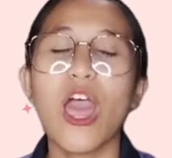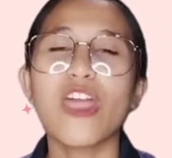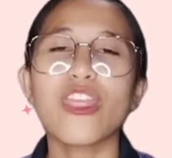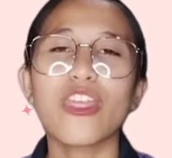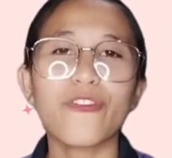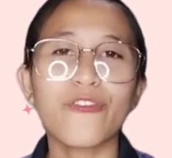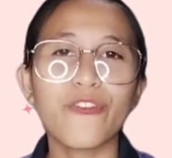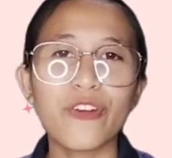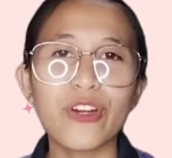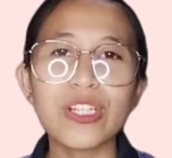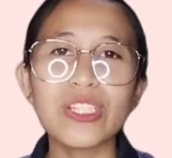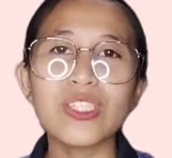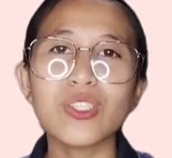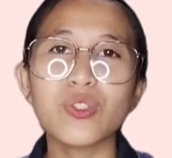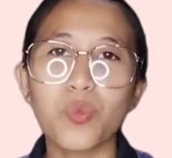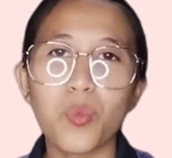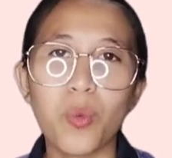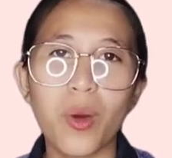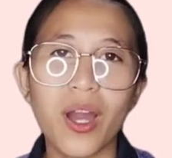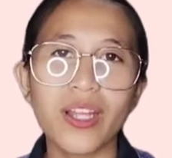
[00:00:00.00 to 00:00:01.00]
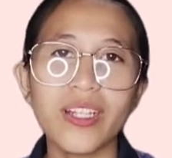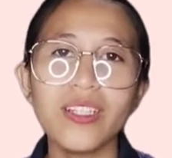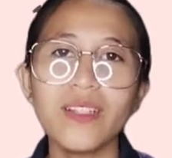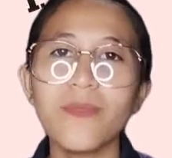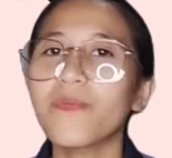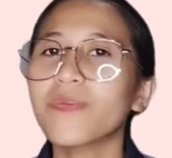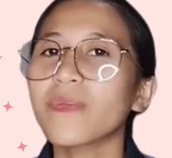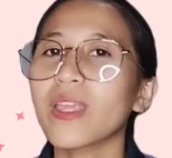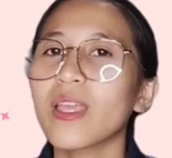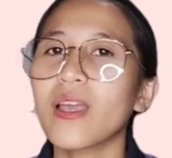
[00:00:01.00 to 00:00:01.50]
The first one
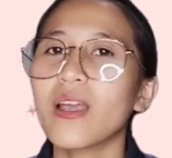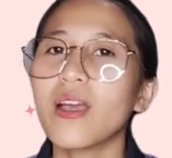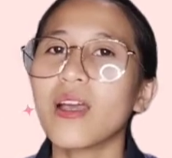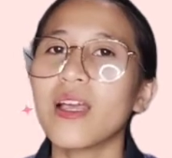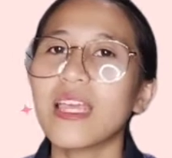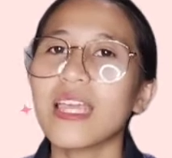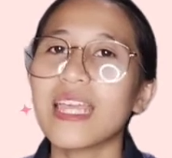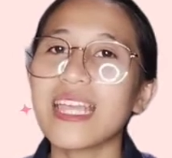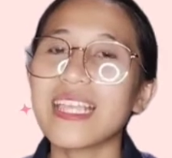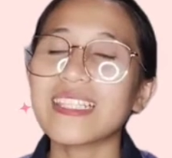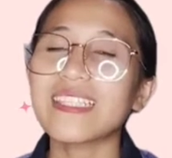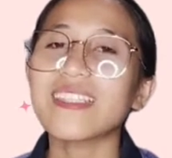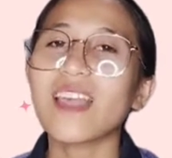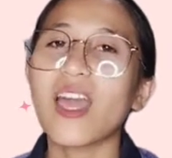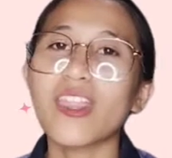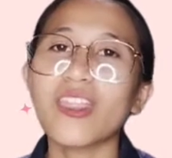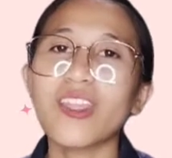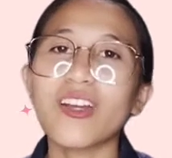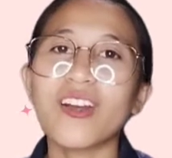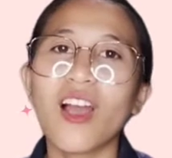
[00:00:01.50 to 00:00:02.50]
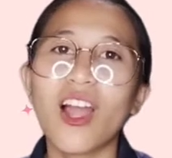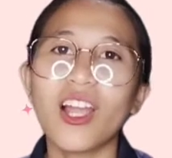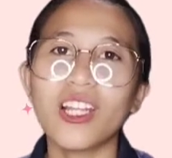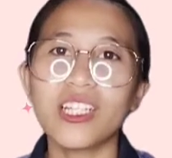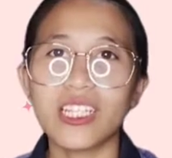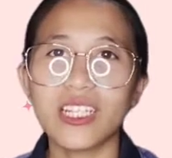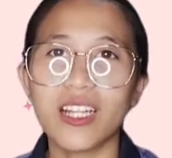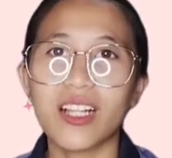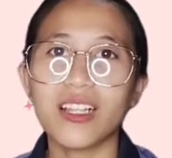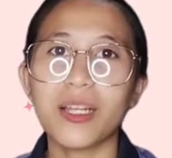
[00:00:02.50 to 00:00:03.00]
is the
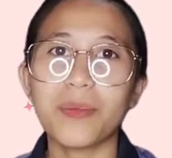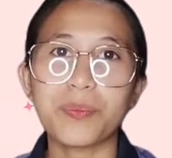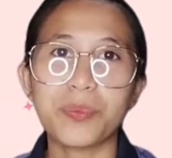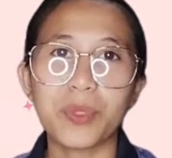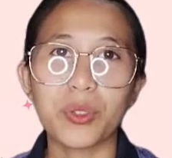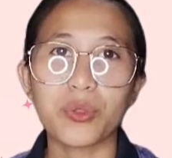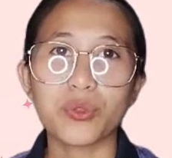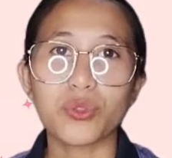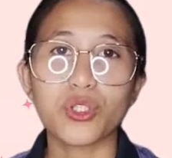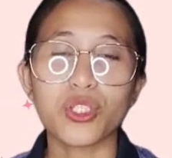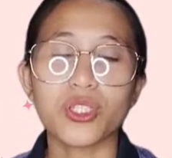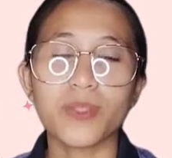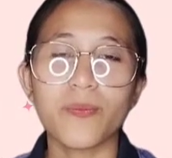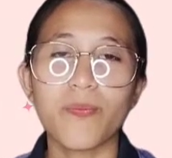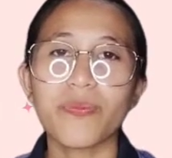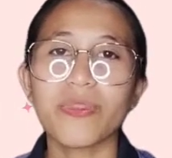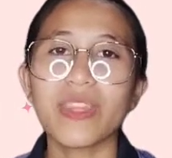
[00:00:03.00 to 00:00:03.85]
cardinal approach.